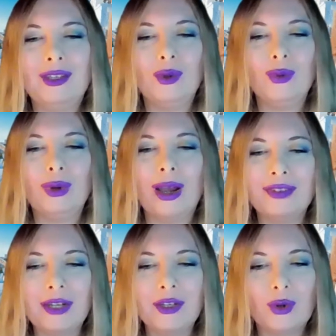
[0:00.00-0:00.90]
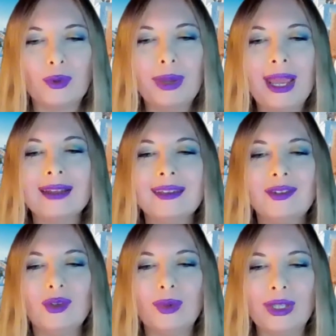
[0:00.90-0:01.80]
You have done your
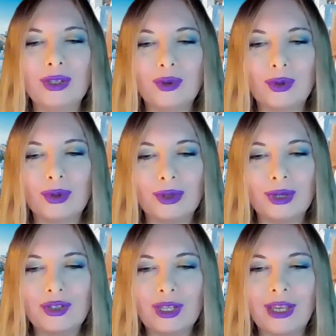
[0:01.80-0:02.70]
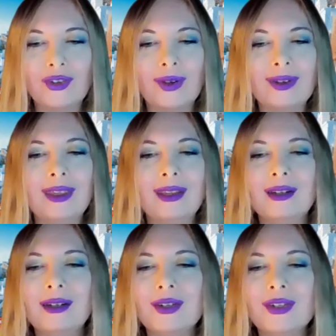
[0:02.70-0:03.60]
best during your education
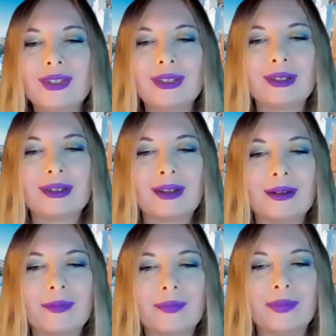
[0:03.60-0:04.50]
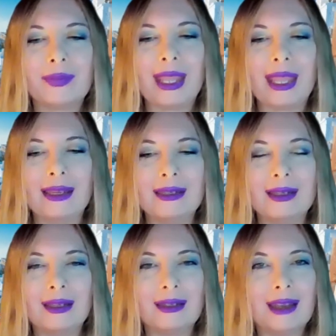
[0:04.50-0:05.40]
years,
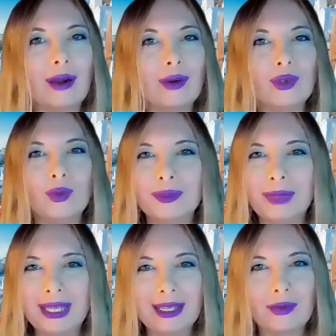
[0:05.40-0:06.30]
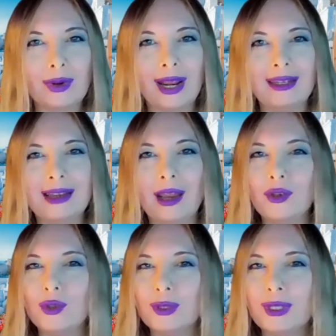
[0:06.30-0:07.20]
and now you will make it right.
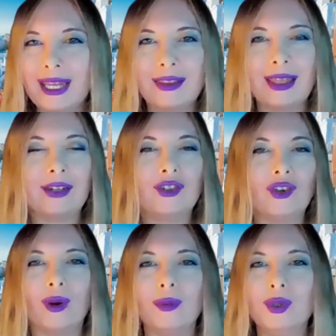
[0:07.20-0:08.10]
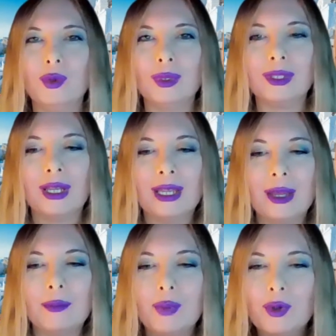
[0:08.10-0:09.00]
Now you'll get that job. You will
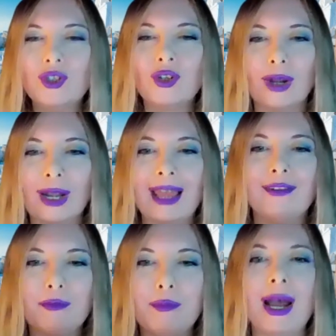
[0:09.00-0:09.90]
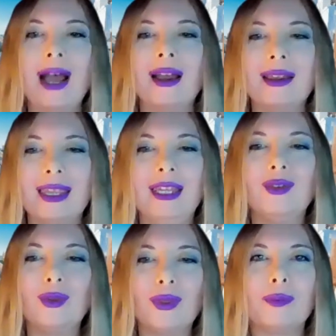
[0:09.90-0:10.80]
put your life back
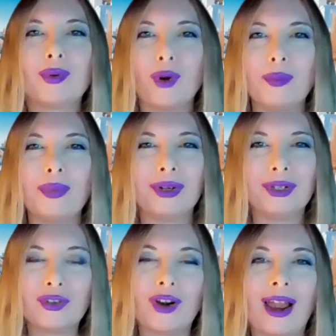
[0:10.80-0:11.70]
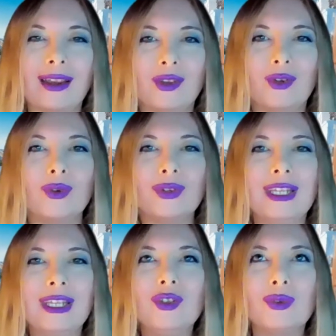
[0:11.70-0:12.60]
into the proper track. You don't
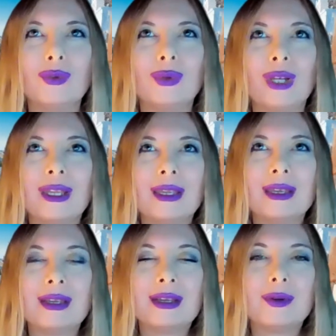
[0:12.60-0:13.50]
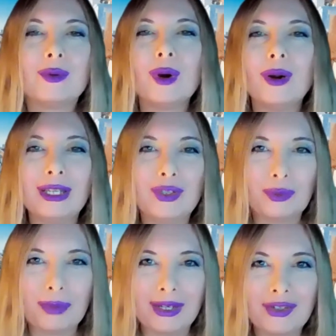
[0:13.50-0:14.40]
need to worry
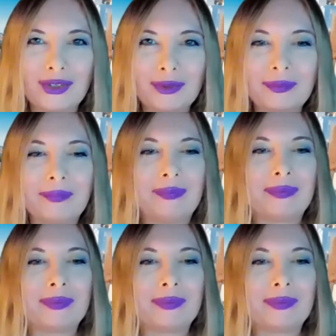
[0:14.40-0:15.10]
too much.